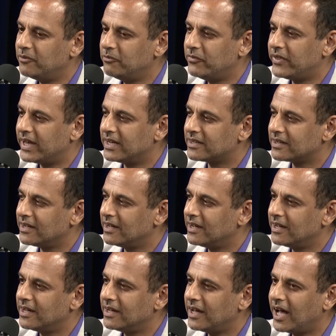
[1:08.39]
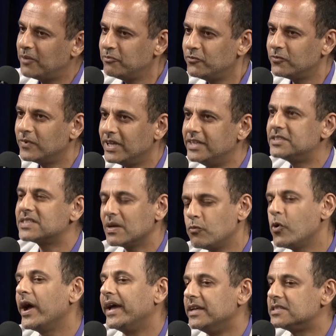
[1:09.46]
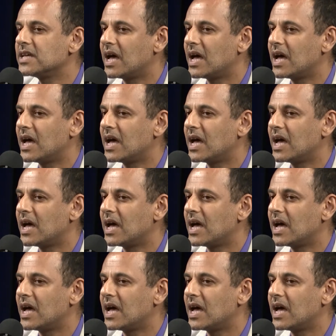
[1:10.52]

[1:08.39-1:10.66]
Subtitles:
that I'm, in some ways,